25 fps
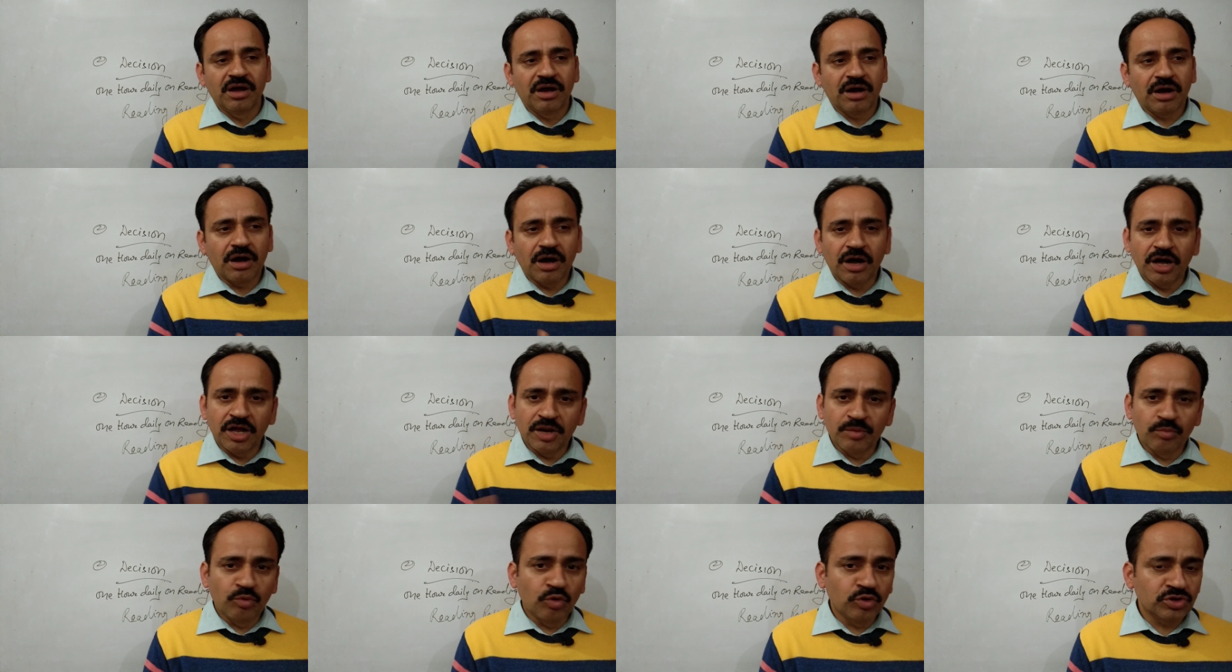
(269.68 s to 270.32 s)

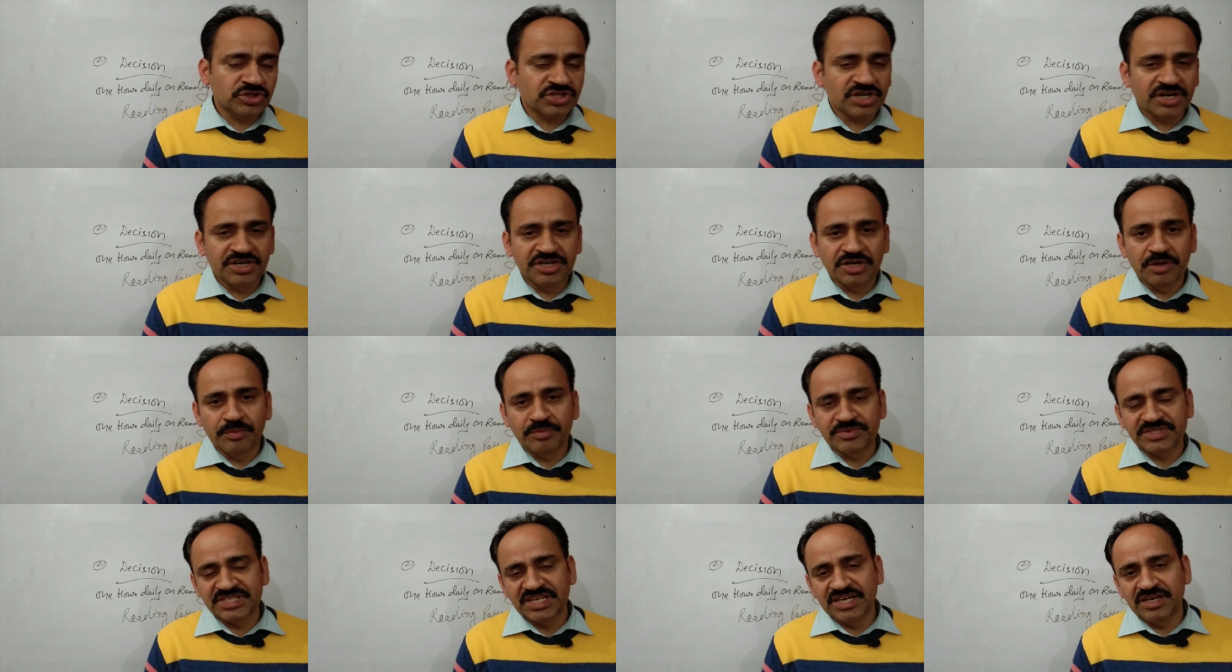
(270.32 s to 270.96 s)
almost
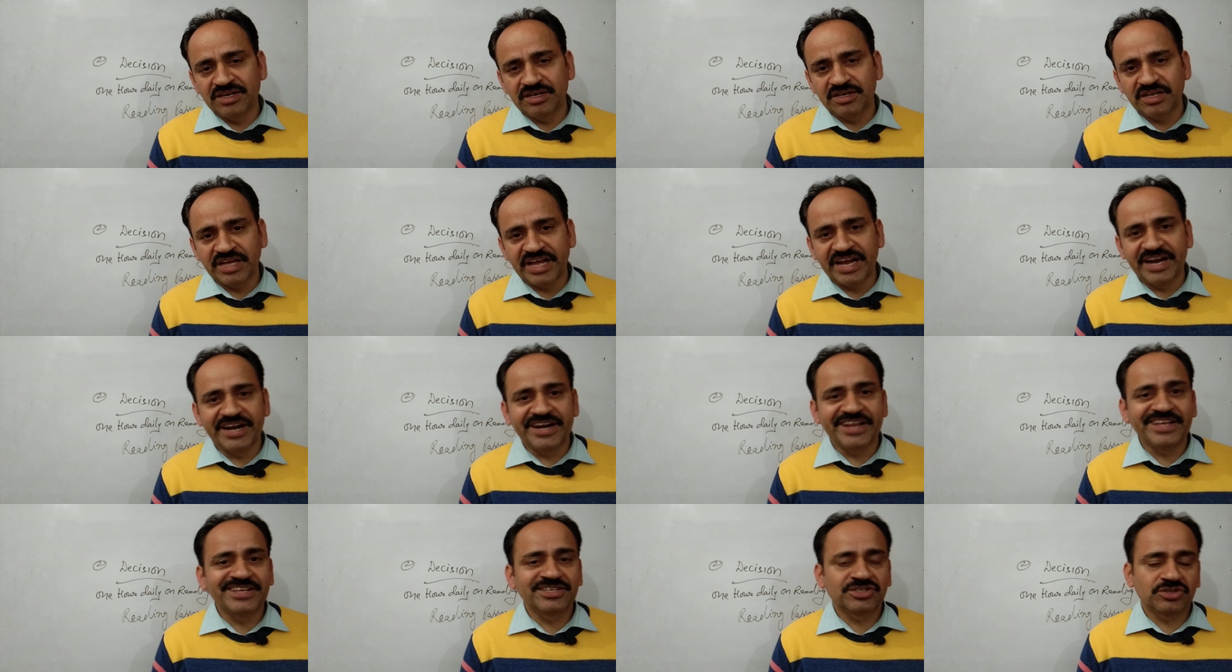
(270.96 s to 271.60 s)
100%
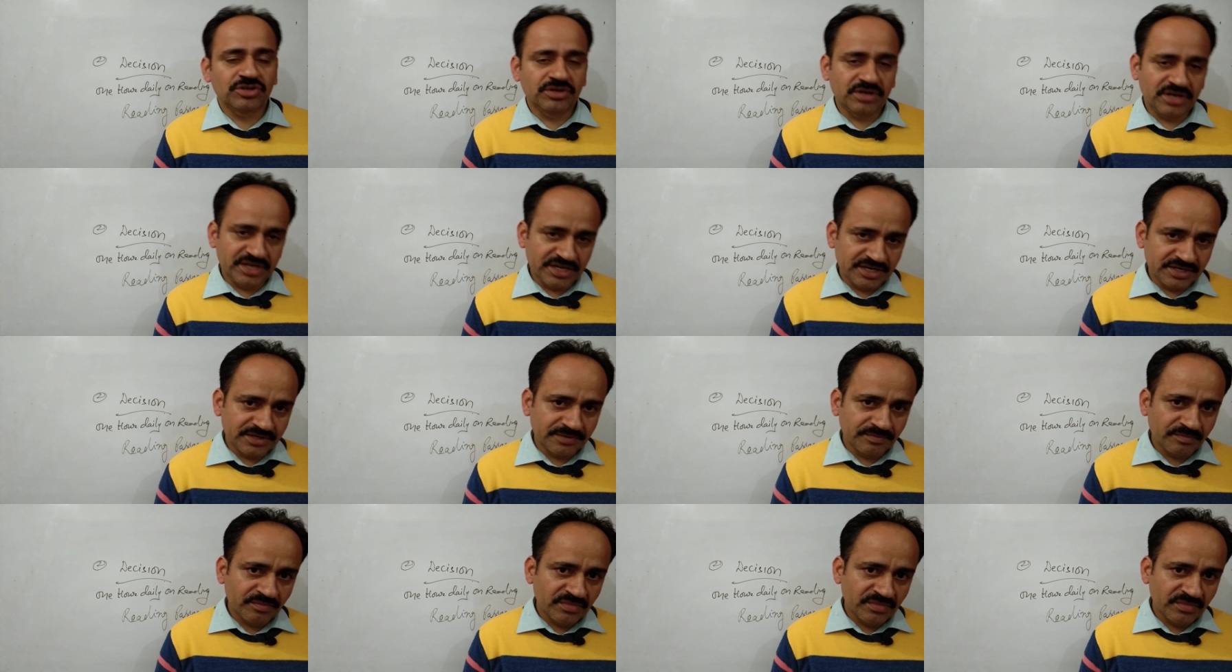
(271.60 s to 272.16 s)
headings correct.